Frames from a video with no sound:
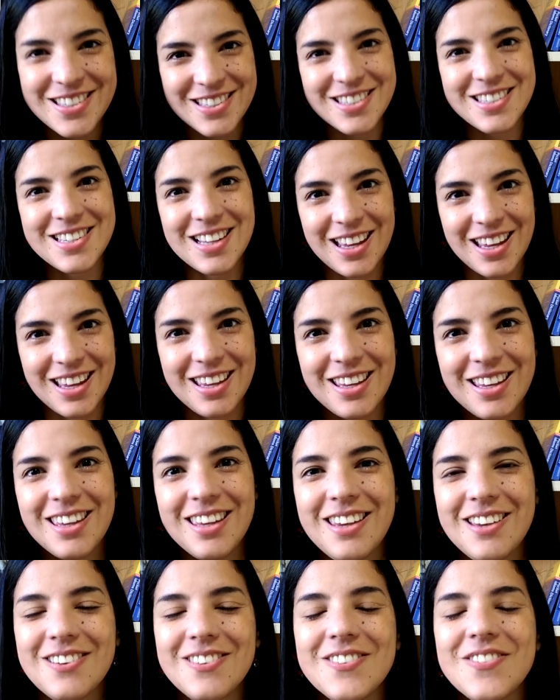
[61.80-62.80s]
just like
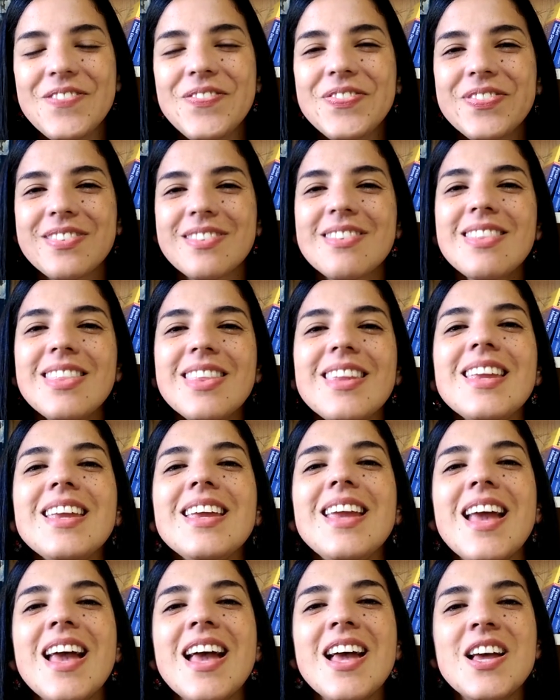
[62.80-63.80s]
you.
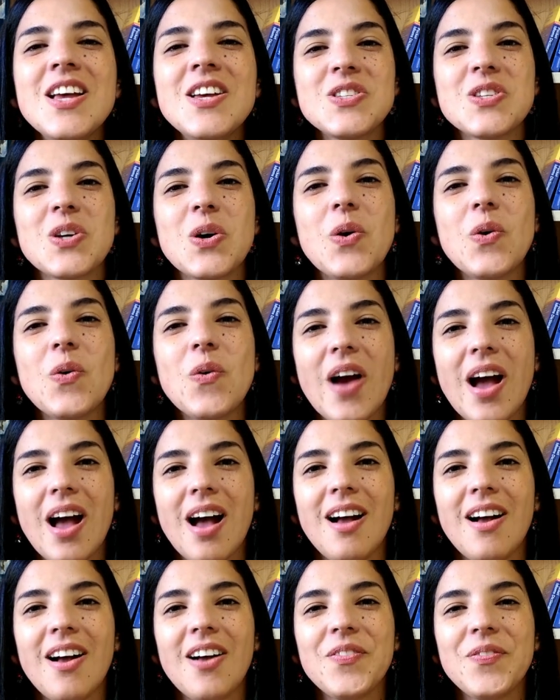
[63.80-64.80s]
So,
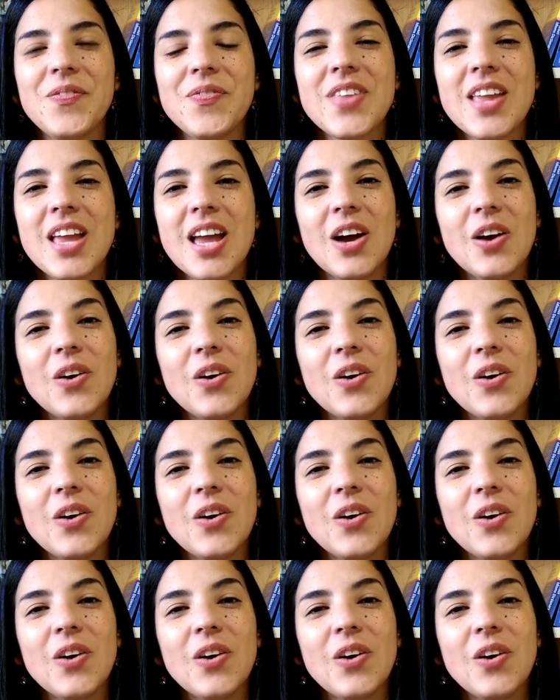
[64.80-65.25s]
um,